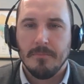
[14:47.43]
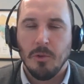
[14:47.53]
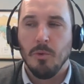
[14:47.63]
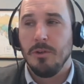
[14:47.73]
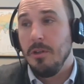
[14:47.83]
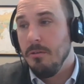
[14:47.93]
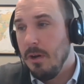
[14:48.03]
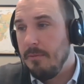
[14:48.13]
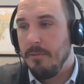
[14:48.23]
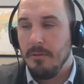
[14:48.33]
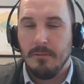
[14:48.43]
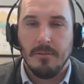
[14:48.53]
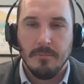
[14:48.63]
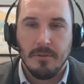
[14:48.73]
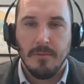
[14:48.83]
Or what do you offer in
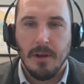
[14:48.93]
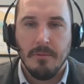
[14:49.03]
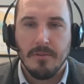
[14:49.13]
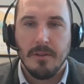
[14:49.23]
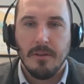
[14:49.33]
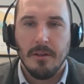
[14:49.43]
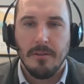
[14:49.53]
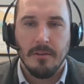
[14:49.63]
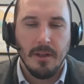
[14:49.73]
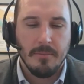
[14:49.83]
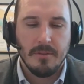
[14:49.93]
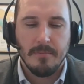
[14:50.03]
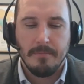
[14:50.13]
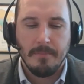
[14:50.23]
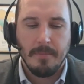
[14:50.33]
terms of hours on your lamps?